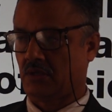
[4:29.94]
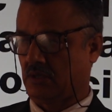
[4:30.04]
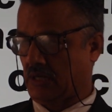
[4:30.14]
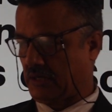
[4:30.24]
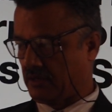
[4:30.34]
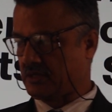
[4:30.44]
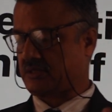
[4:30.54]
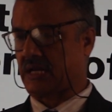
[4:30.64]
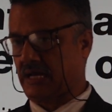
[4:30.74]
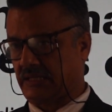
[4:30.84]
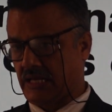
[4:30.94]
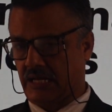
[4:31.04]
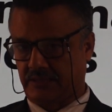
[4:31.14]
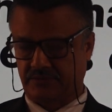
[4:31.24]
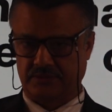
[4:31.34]
And understand
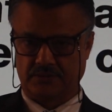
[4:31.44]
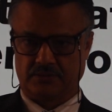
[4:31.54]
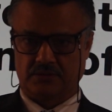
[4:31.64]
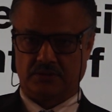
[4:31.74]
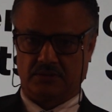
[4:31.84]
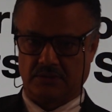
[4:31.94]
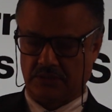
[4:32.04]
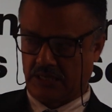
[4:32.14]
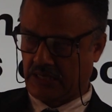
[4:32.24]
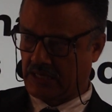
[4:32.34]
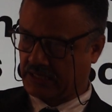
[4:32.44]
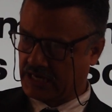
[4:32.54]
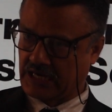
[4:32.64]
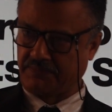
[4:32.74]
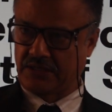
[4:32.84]
that an
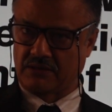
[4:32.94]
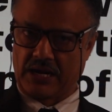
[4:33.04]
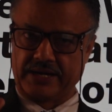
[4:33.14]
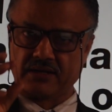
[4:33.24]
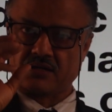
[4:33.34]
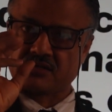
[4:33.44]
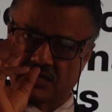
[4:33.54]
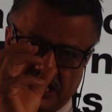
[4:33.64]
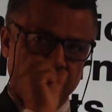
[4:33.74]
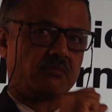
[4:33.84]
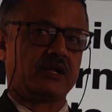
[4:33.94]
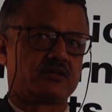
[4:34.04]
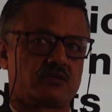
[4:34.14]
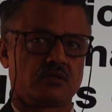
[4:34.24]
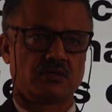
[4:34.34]
academic writing assignment
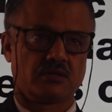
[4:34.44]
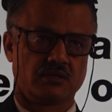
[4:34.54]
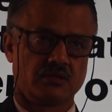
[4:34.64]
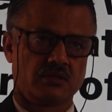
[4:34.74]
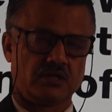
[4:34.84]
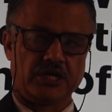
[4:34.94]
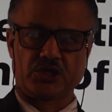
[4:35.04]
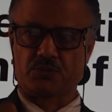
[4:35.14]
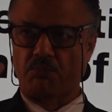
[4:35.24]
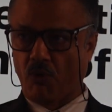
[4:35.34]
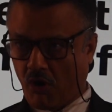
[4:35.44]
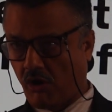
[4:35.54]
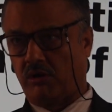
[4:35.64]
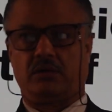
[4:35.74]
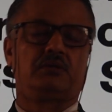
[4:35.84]
is
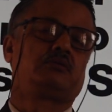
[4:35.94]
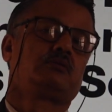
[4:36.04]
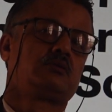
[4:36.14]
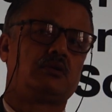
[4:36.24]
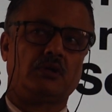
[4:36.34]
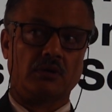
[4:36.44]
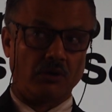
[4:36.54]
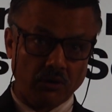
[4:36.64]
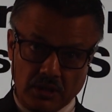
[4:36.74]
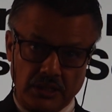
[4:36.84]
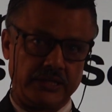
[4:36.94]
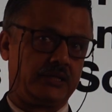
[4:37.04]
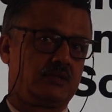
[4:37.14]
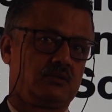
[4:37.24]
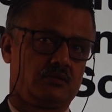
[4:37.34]
born
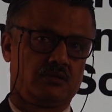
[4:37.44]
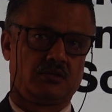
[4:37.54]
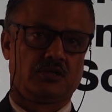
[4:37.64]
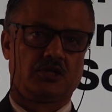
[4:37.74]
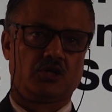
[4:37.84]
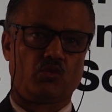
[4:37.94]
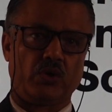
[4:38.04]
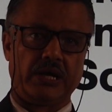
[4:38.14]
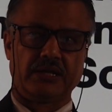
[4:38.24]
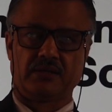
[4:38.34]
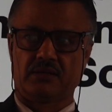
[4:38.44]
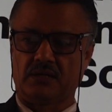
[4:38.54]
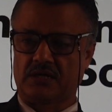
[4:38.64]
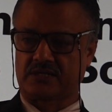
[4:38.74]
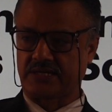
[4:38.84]
only when
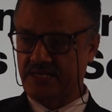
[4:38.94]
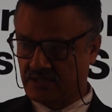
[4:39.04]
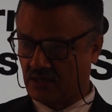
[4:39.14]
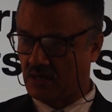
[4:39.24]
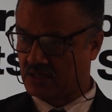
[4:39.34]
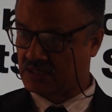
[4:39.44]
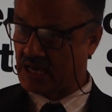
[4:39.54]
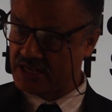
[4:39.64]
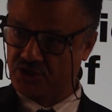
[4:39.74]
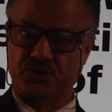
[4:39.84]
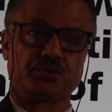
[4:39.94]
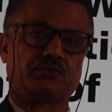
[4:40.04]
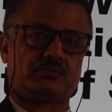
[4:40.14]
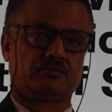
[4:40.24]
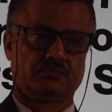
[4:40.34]
a teacher assigns you.
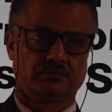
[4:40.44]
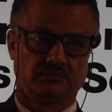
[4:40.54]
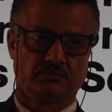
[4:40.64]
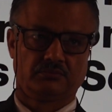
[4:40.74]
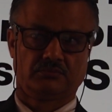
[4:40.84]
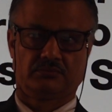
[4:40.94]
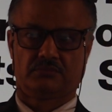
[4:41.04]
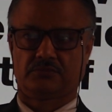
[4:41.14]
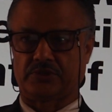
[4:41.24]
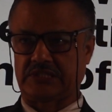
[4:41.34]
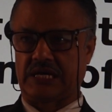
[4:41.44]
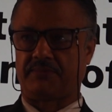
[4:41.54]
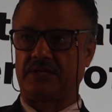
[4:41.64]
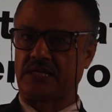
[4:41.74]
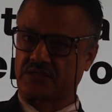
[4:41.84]
For
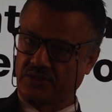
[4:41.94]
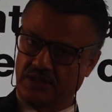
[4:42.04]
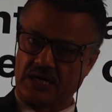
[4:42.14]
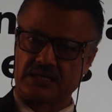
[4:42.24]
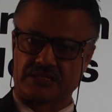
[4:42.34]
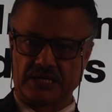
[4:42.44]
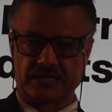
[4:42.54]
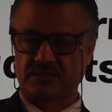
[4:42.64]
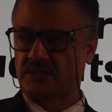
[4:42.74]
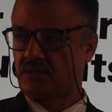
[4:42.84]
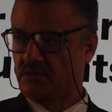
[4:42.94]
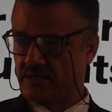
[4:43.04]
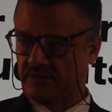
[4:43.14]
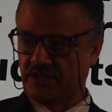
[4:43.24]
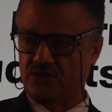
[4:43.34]
example, yesterday I said,
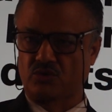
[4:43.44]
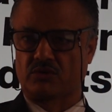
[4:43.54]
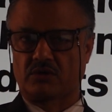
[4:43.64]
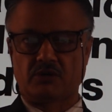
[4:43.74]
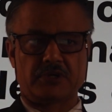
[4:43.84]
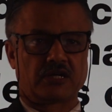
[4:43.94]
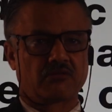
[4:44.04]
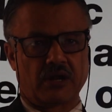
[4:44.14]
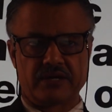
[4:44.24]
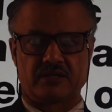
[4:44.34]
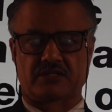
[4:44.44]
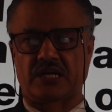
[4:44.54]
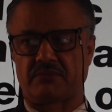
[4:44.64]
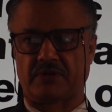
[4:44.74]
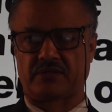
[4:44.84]
take this note home and write the
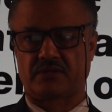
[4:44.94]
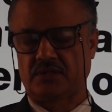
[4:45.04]
assignment.